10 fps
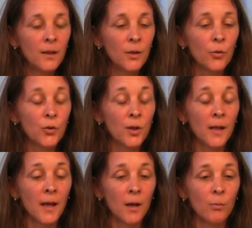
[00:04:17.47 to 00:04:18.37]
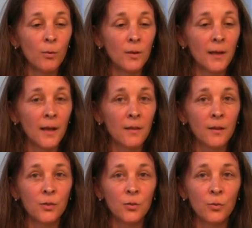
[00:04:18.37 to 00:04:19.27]
Usually I would, like
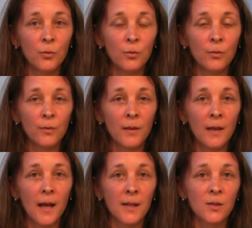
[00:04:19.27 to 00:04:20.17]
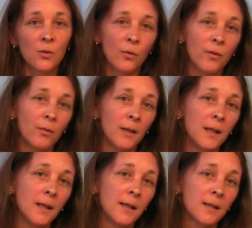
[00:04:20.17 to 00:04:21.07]
the two, the last two, three
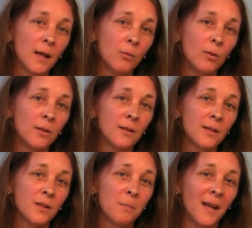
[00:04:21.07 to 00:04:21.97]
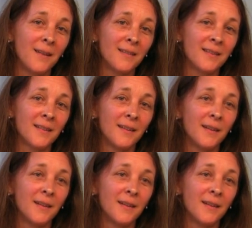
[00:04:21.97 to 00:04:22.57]
years, I would spend